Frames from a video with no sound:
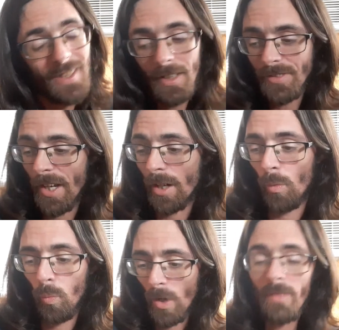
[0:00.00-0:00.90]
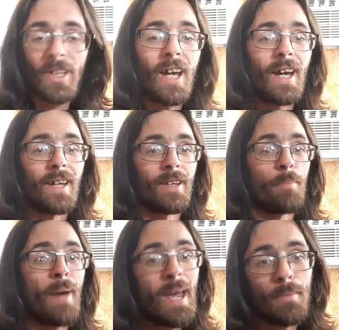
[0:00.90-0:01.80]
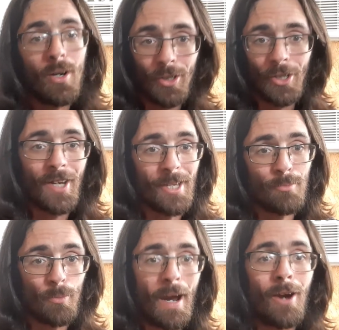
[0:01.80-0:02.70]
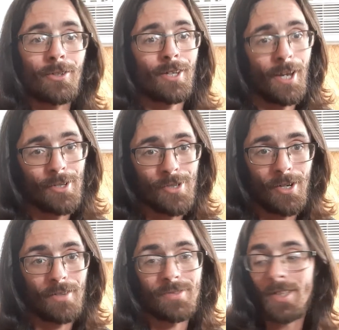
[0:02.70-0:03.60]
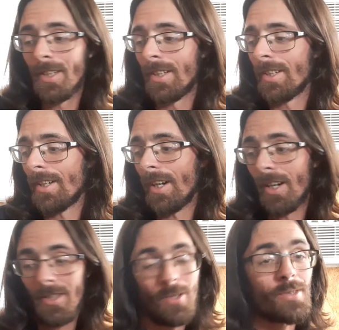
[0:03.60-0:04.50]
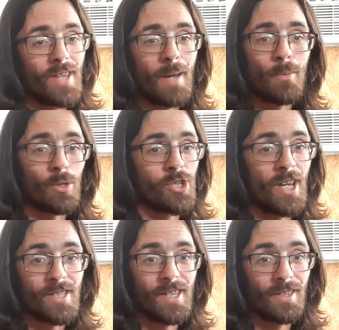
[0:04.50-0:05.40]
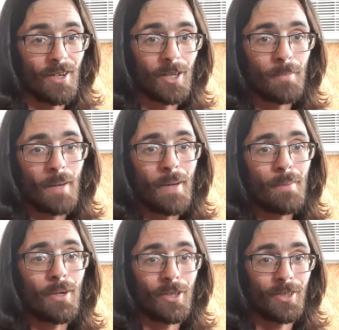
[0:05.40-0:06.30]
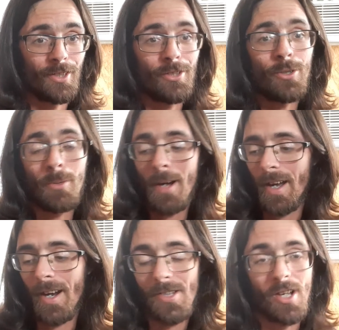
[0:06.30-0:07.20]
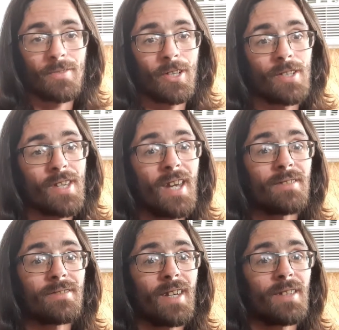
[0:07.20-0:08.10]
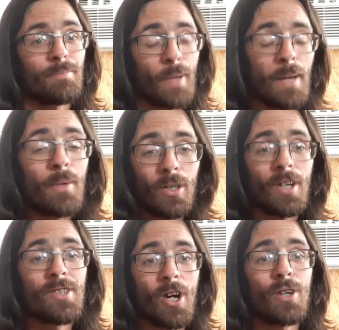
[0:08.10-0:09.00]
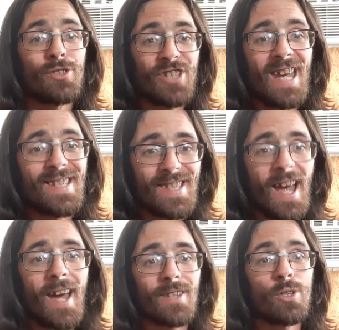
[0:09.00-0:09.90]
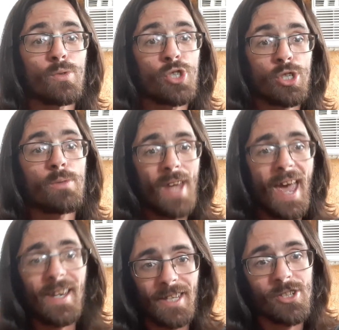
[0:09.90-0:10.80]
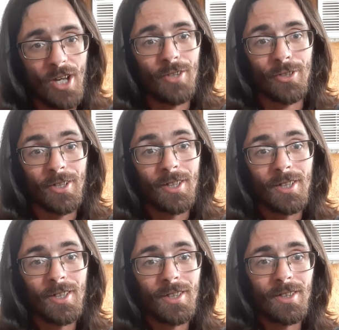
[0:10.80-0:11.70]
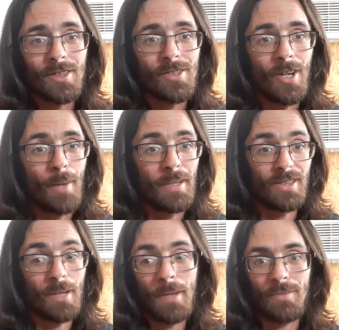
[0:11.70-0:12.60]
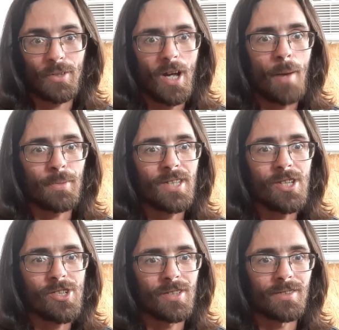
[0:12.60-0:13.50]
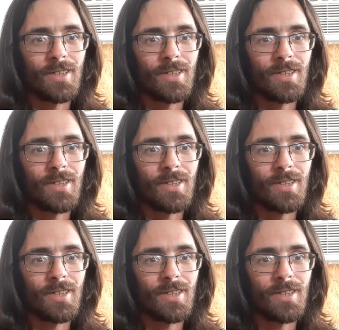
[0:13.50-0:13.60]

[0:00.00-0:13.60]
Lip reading: They are one of a kind. A paintball gun has more power than an airsoft. You stand more chance of getting hurt by a paintball gun than you do by an airsoft gun, and paintball guns are designed to shoot at each other. So, I mean, they're made for competition.